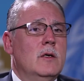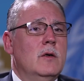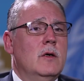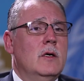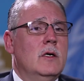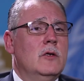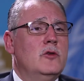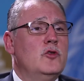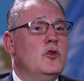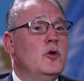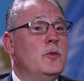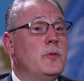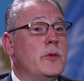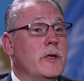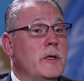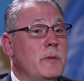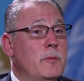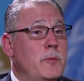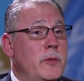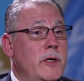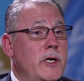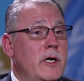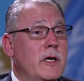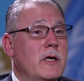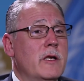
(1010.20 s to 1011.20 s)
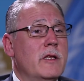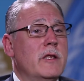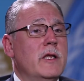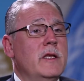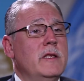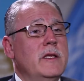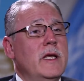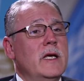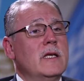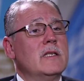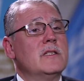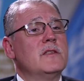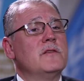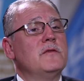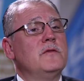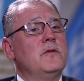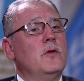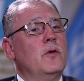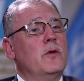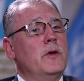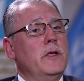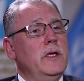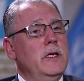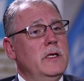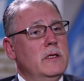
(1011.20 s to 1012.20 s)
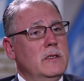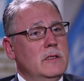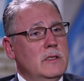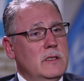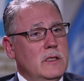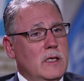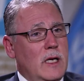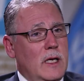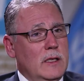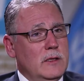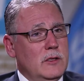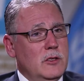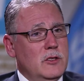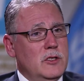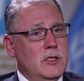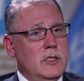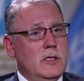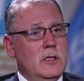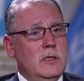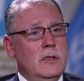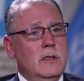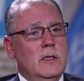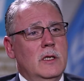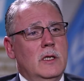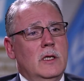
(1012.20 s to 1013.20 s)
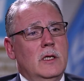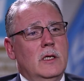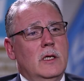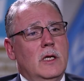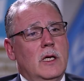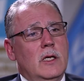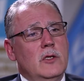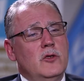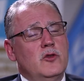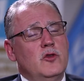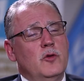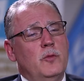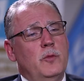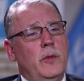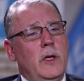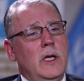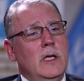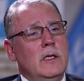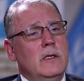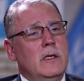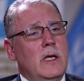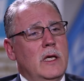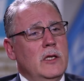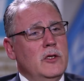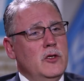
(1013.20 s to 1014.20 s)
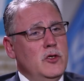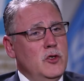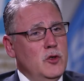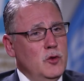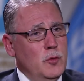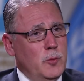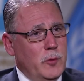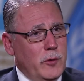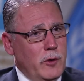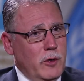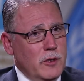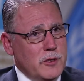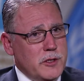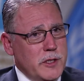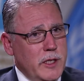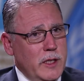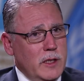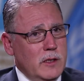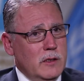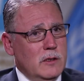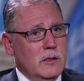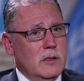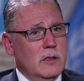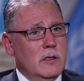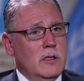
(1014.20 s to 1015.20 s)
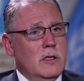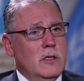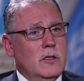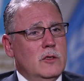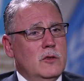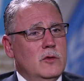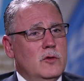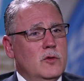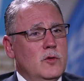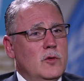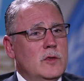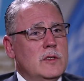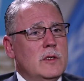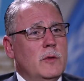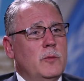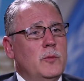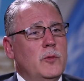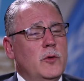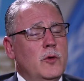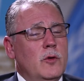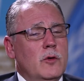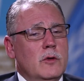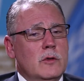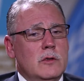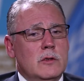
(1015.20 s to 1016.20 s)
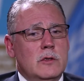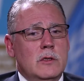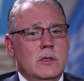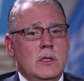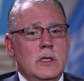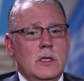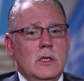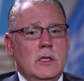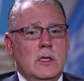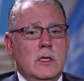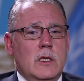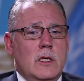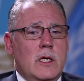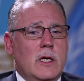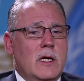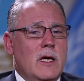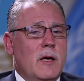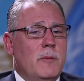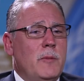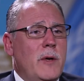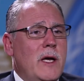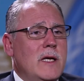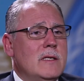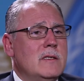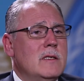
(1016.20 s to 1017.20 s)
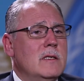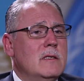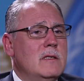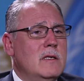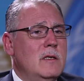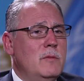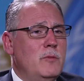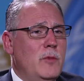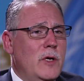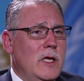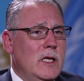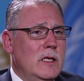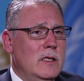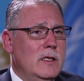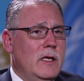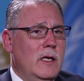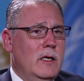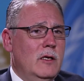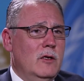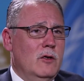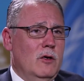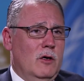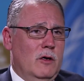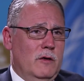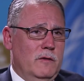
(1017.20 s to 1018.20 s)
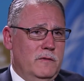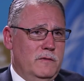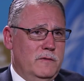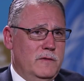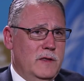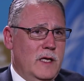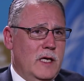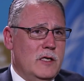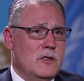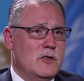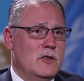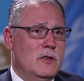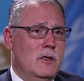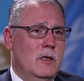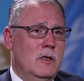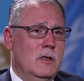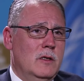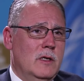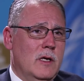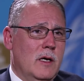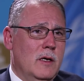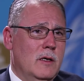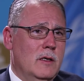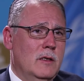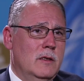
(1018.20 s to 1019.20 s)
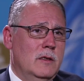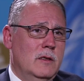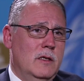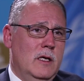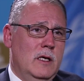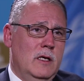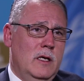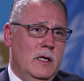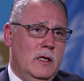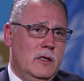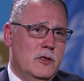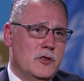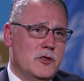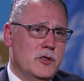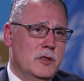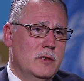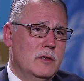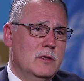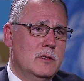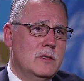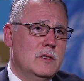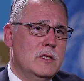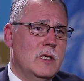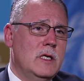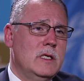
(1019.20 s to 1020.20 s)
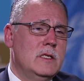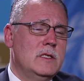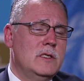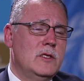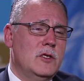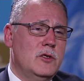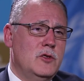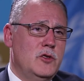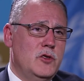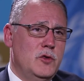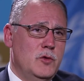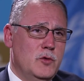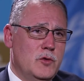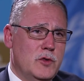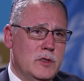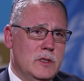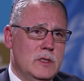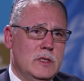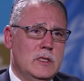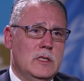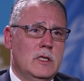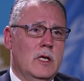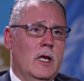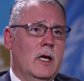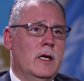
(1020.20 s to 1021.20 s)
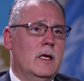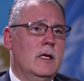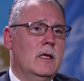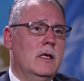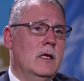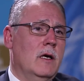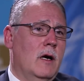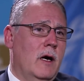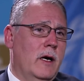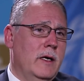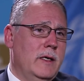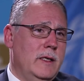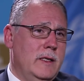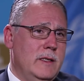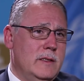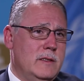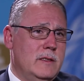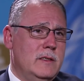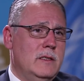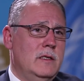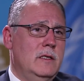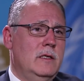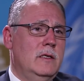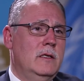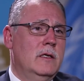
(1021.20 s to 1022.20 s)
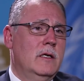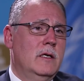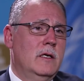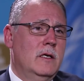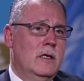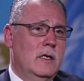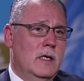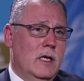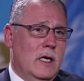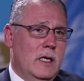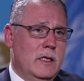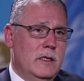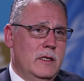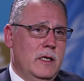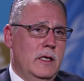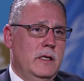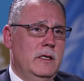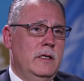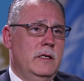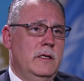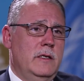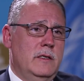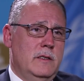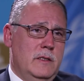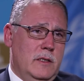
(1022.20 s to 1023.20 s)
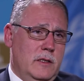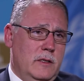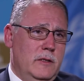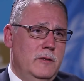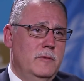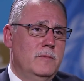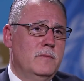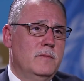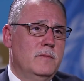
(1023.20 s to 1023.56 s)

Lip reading: to prepare the next 4-year strategy and to build a new project to support the capacity building of national elections institutions like the IEC and the EEC.